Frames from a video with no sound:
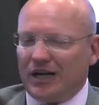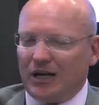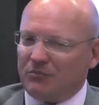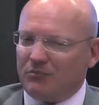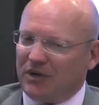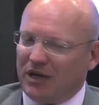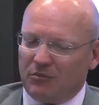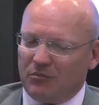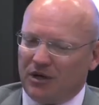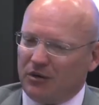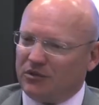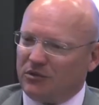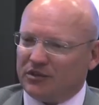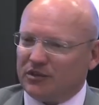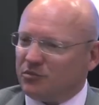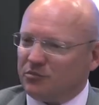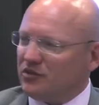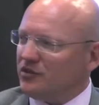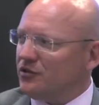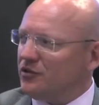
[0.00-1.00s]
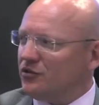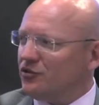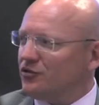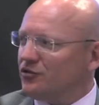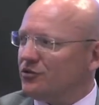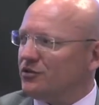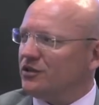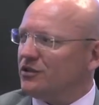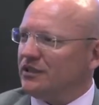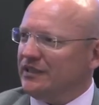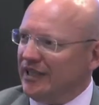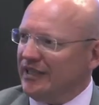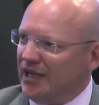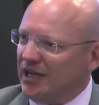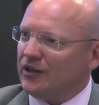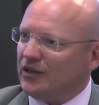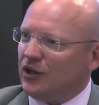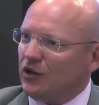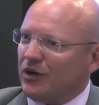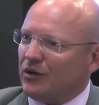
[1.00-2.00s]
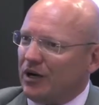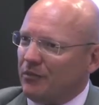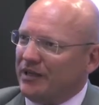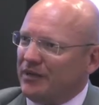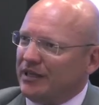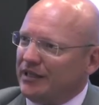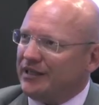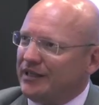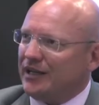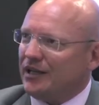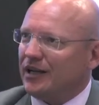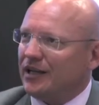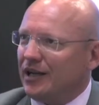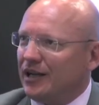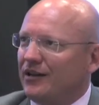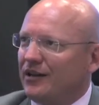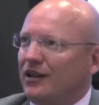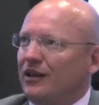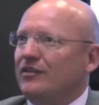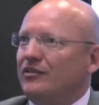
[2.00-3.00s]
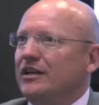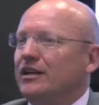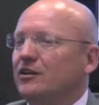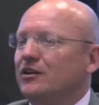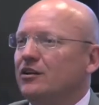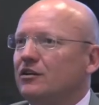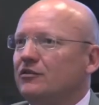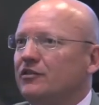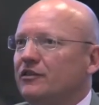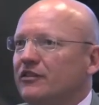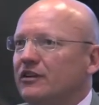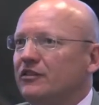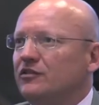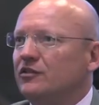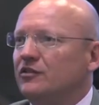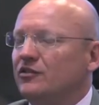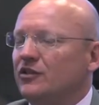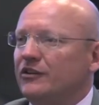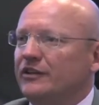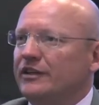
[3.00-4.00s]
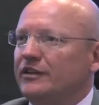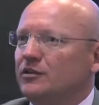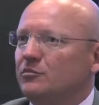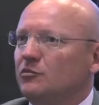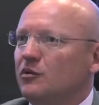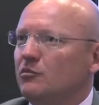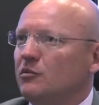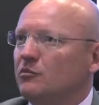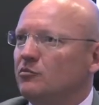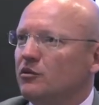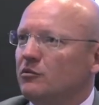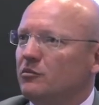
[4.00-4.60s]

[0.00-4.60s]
I'm 100% sure. Yeah, no, I mean, yeah, I think a lot of investors are at the moment